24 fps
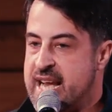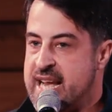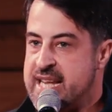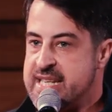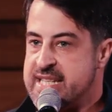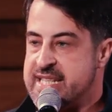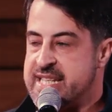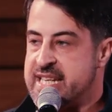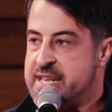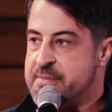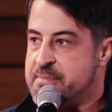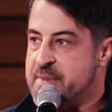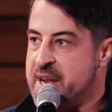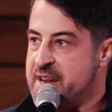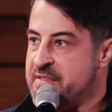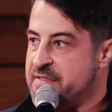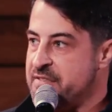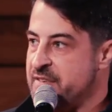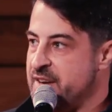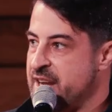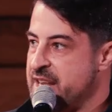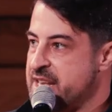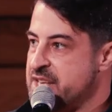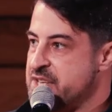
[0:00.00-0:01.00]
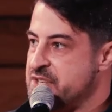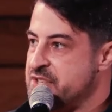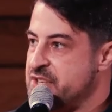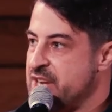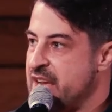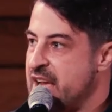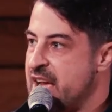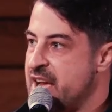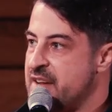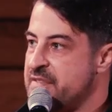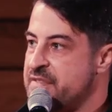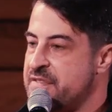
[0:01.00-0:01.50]
I see my friend
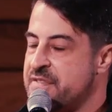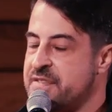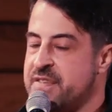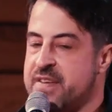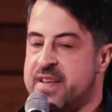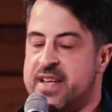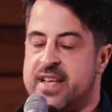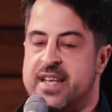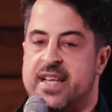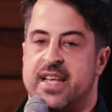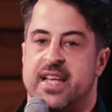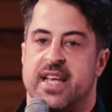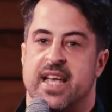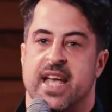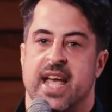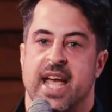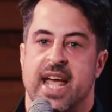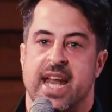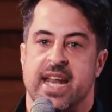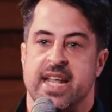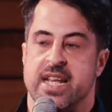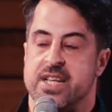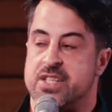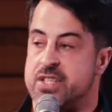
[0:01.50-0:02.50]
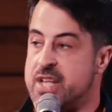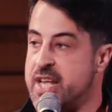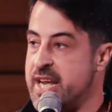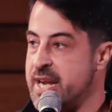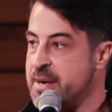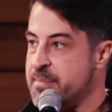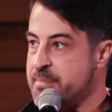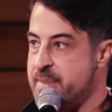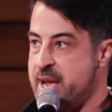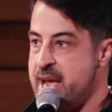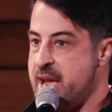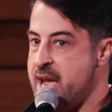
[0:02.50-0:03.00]
Jeff, and he's
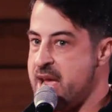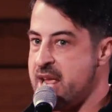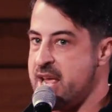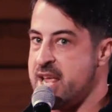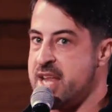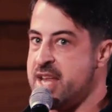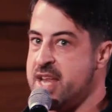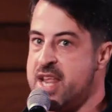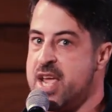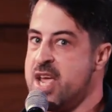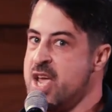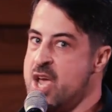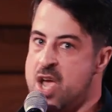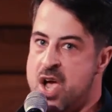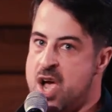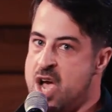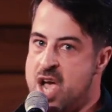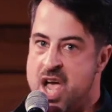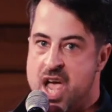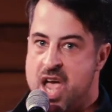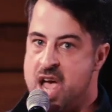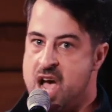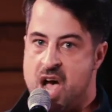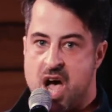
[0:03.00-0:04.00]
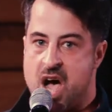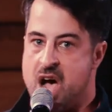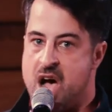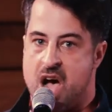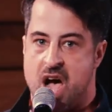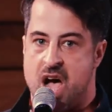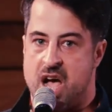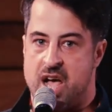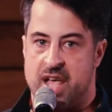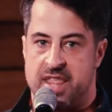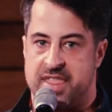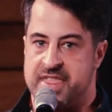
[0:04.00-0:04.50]
like, man,
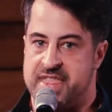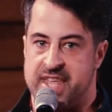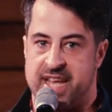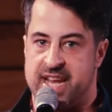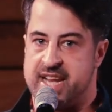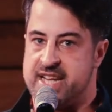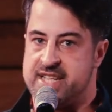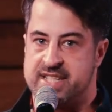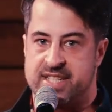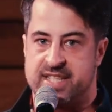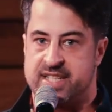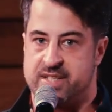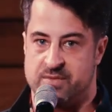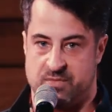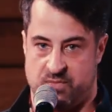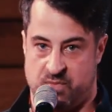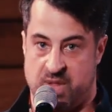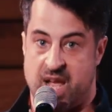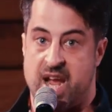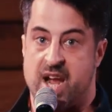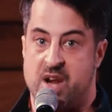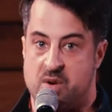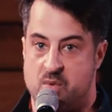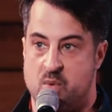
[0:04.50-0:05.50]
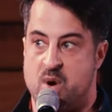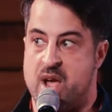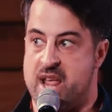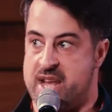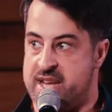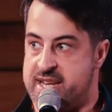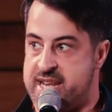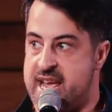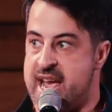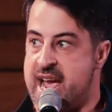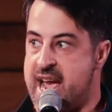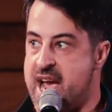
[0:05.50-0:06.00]
things like
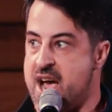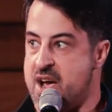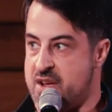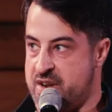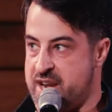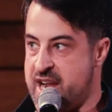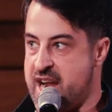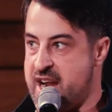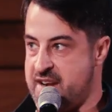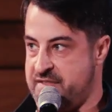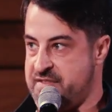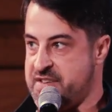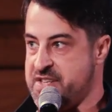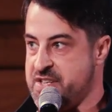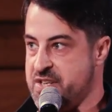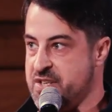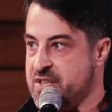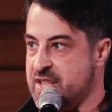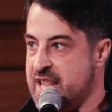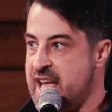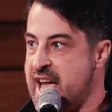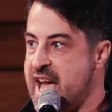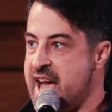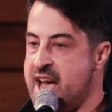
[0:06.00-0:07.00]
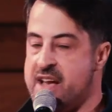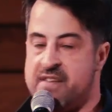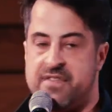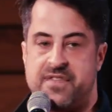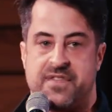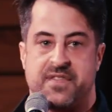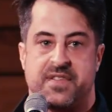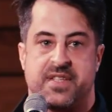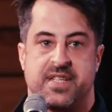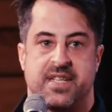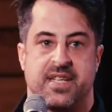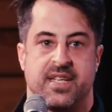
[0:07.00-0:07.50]
went down after you
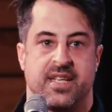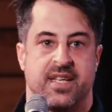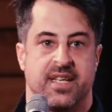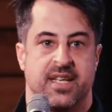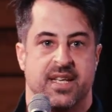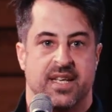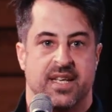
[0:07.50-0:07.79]
left.